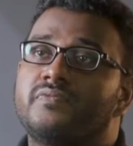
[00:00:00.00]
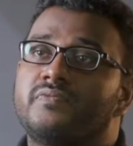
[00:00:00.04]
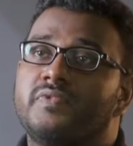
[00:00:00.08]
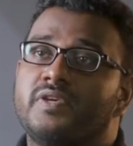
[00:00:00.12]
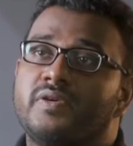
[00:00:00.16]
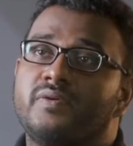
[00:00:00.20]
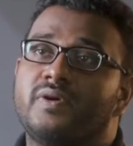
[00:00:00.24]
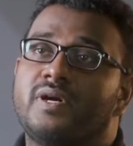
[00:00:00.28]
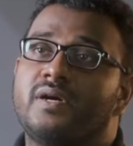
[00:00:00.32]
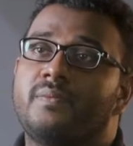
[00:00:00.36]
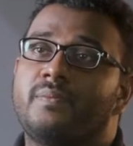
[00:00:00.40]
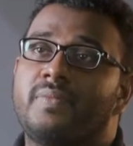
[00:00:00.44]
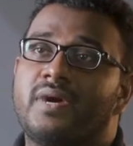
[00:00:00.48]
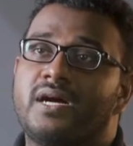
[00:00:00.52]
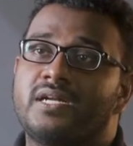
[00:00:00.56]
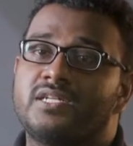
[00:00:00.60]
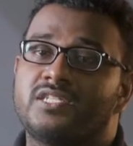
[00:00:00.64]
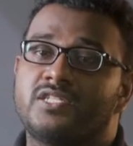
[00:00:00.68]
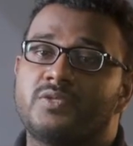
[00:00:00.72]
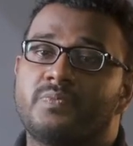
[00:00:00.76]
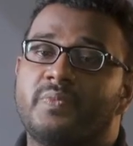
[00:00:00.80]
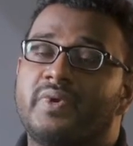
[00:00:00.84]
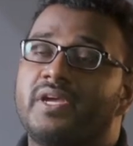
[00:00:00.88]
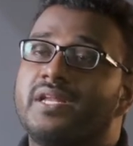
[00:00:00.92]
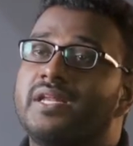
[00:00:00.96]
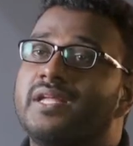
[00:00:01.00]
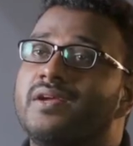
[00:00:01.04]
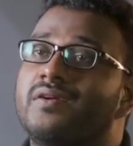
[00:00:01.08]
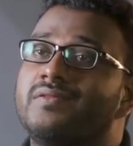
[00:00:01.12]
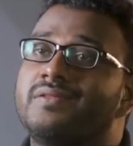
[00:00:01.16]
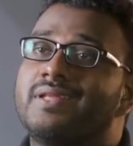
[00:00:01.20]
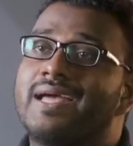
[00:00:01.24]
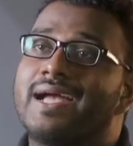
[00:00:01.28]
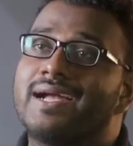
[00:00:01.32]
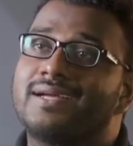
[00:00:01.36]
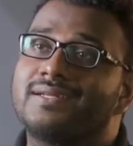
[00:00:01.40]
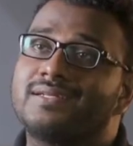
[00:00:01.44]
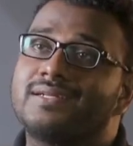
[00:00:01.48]
we are participating on the
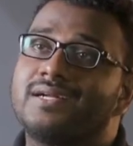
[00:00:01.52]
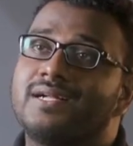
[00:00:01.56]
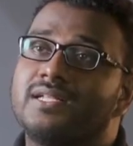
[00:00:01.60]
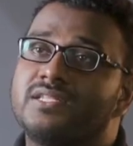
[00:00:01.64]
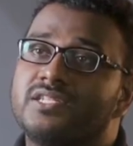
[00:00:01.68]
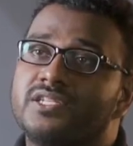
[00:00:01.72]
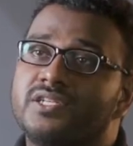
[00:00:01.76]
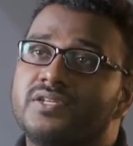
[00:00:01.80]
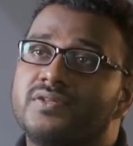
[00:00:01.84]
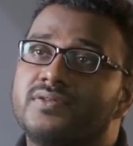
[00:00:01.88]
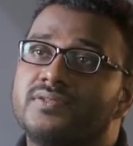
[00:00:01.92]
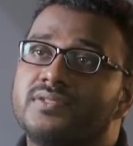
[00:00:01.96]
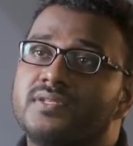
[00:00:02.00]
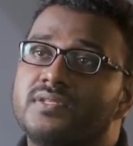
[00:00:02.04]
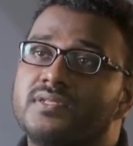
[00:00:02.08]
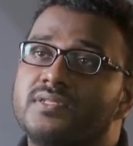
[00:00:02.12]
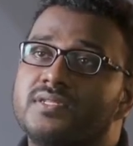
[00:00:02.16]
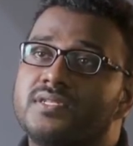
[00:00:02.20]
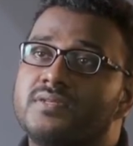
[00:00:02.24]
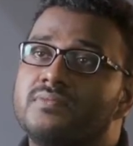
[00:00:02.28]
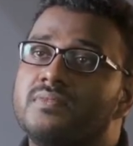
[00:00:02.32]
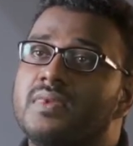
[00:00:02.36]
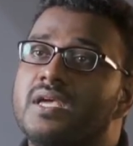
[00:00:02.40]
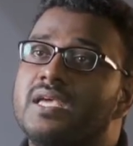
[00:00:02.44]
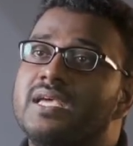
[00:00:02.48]
agriculture ecosystem,